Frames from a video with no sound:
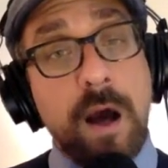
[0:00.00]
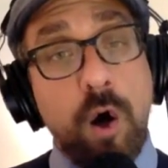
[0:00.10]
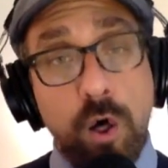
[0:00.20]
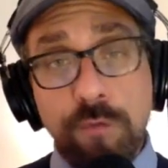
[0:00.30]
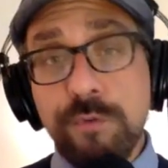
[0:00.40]

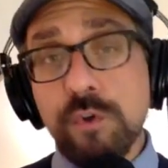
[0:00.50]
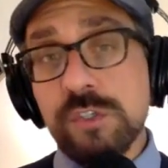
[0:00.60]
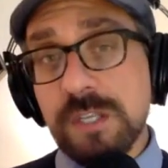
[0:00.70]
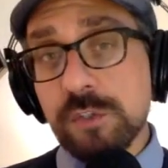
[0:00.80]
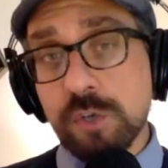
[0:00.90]
all
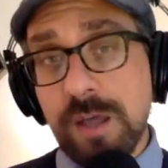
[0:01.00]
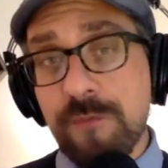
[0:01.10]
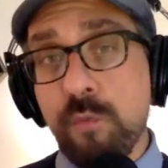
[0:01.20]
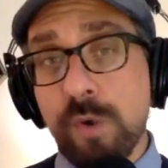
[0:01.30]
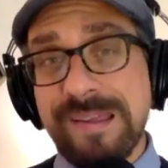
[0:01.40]
those things are kind
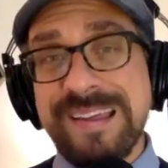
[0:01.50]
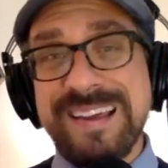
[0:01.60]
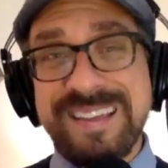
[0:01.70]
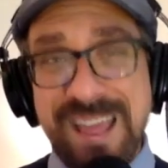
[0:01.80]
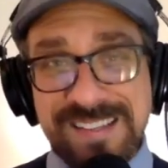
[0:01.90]
of working
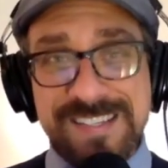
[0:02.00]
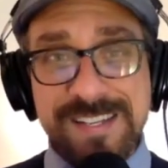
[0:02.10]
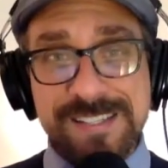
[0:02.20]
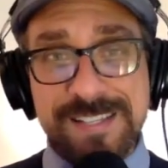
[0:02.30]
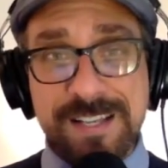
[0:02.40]
against
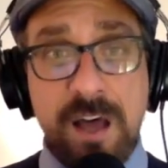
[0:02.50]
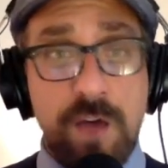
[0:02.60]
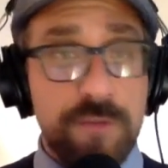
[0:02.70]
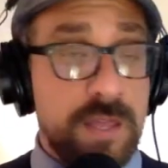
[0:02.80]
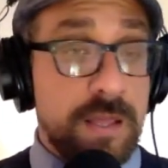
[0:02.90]
Instant
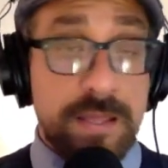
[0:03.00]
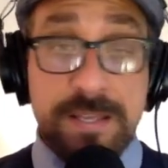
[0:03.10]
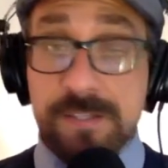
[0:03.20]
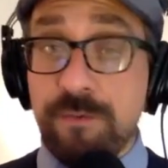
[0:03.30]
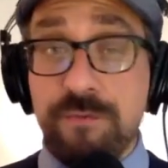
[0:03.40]
Coffee.
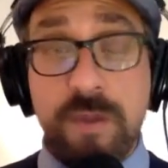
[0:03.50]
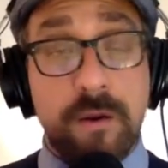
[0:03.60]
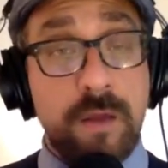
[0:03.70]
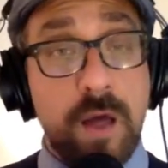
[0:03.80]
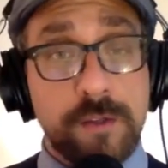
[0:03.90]
He's a
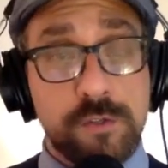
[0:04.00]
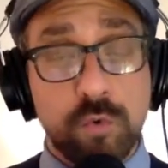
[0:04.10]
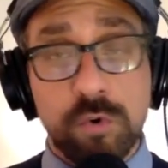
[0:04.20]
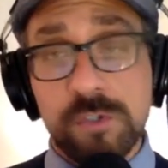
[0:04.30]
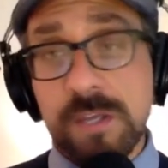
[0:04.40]
very honest
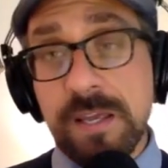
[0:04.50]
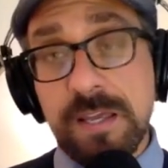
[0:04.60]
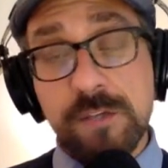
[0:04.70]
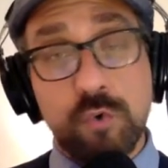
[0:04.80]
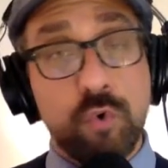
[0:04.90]
horse.
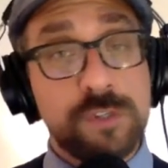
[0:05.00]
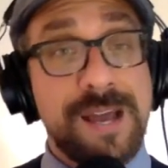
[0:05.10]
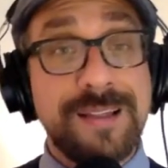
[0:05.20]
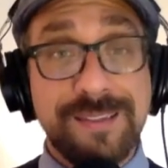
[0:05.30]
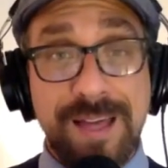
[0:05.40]
He's a horse
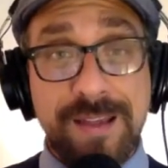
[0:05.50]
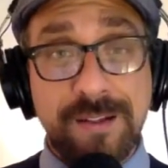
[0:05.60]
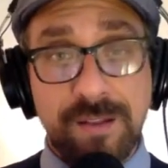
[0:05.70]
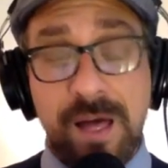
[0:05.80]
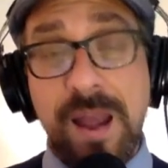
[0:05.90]
I like
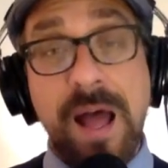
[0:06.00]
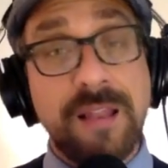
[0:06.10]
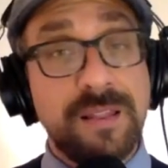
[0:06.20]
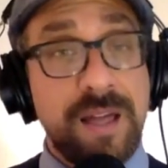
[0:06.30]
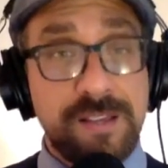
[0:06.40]
a lot. I
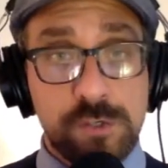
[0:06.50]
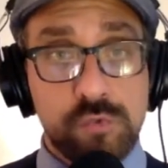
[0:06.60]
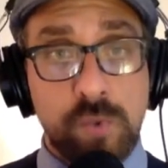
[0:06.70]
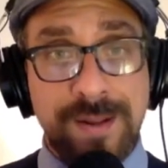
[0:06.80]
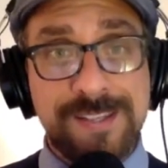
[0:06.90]
like his
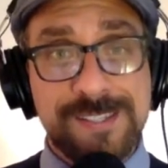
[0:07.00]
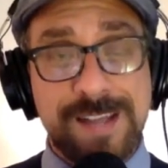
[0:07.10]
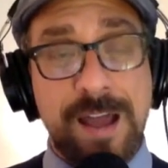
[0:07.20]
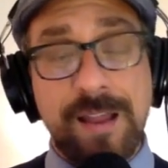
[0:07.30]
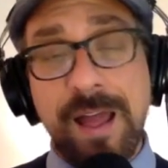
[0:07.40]
running
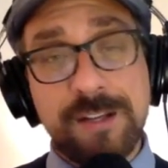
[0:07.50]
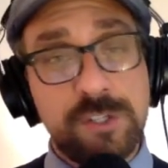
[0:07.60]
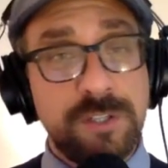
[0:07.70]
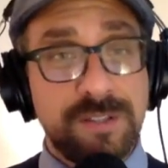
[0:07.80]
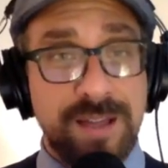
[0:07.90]
style. I
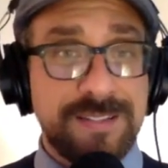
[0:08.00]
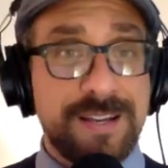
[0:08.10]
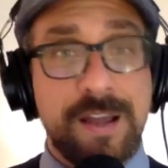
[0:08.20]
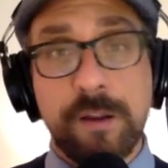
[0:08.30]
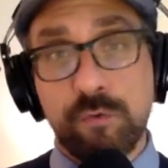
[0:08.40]
actually like
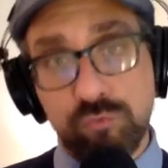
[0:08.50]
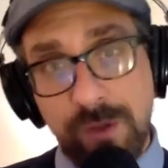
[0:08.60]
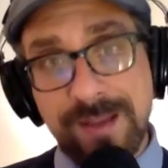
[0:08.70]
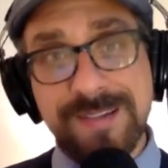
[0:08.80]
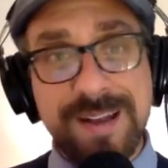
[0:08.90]
that kind of
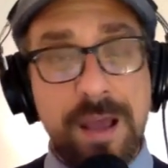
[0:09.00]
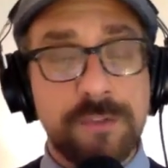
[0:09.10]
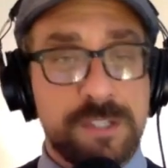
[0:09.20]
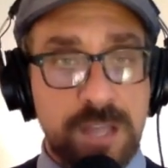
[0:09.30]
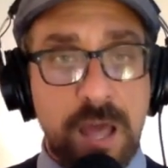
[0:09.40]
grinded
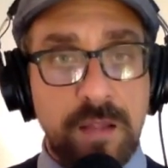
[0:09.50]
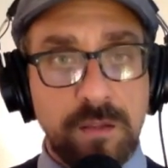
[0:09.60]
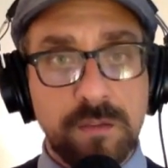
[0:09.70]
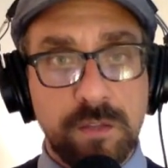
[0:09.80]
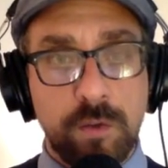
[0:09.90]
out style
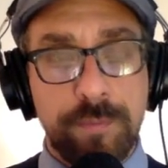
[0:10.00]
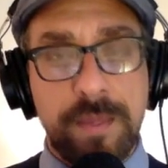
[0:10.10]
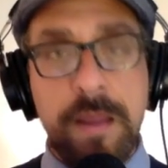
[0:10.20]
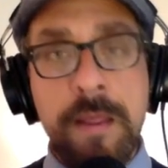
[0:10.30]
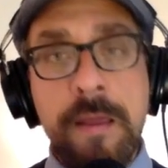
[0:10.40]
a little
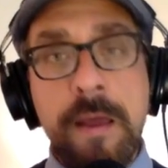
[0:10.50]
bit.